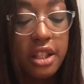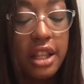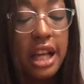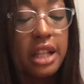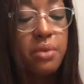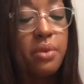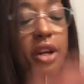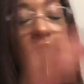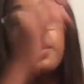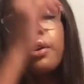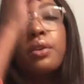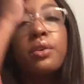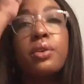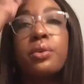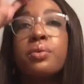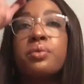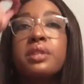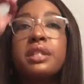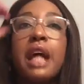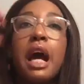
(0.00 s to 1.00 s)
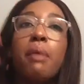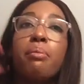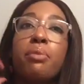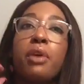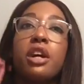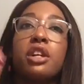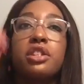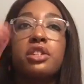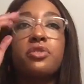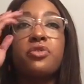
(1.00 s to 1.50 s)
That's why you use that
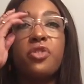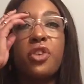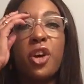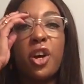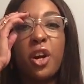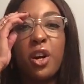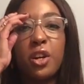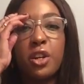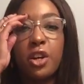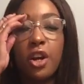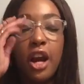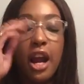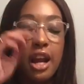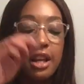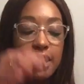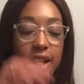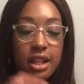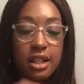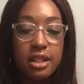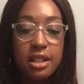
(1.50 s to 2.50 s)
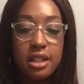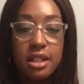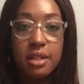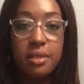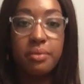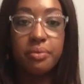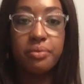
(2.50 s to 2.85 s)
brush for your eyelids.